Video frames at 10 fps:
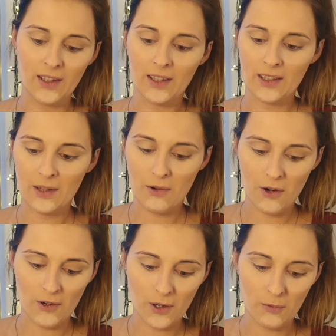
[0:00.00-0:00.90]
See what
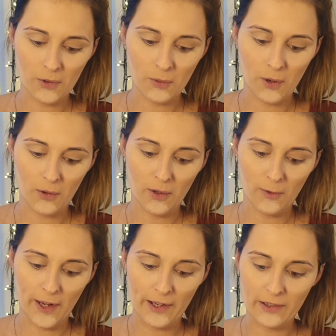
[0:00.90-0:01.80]
colour comes up on the
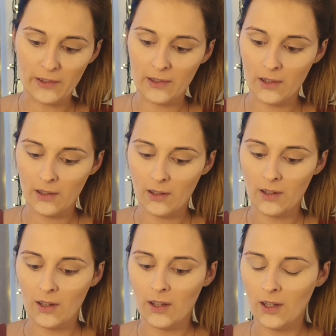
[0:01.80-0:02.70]
face.
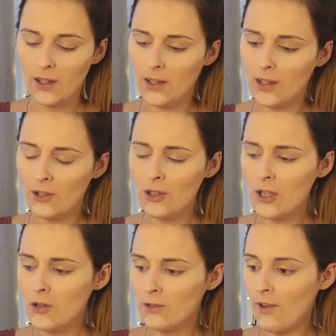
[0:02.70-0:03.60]
It just
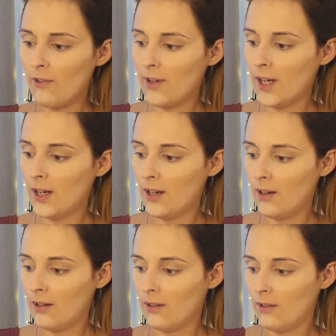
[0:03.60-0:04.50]
looks very,
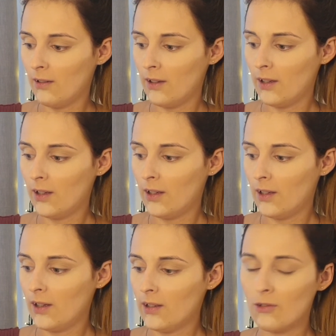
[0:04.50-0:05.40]

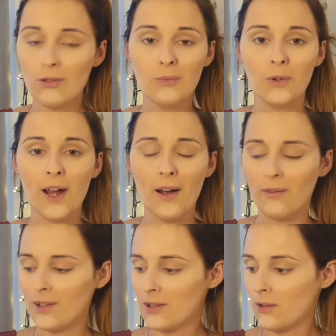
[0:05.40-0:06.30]
it's just brown.
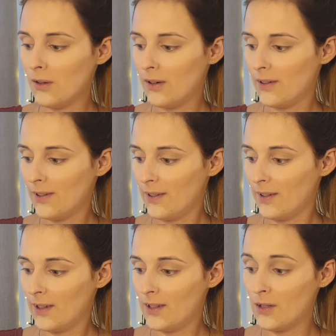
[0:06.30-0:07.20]
It's
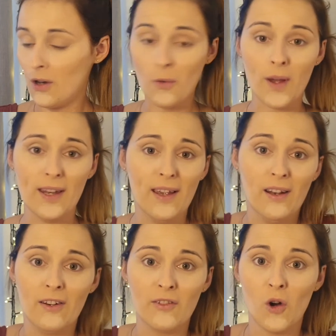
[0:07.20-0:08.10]
nowhere near
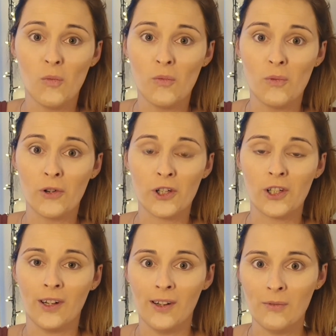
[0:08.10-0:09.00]
the normal blusher
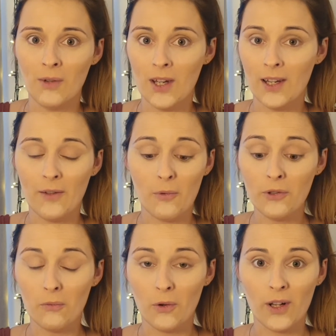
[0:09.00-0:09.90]
type. It
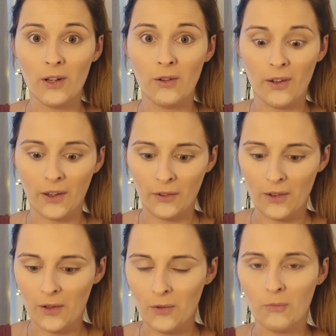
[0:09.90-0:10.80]
wasn't what it looked like on
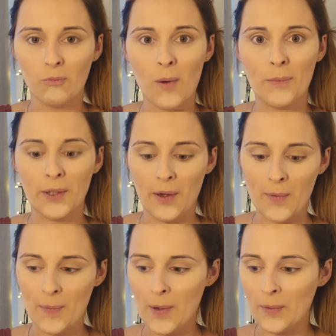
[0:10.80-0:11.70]
the website,
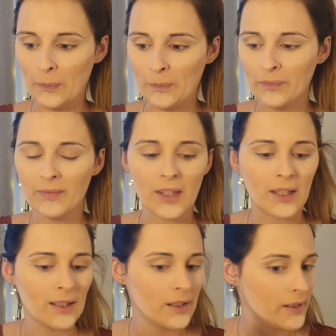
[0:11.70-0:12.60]
but
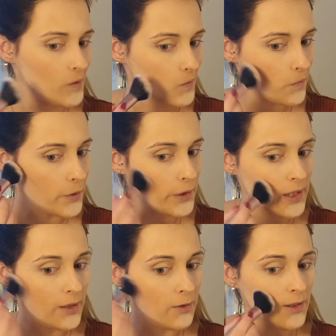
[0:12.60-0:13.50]
we'll
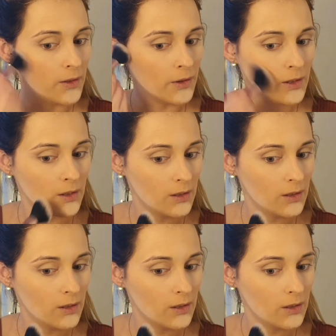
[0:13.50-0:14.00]
see what it does.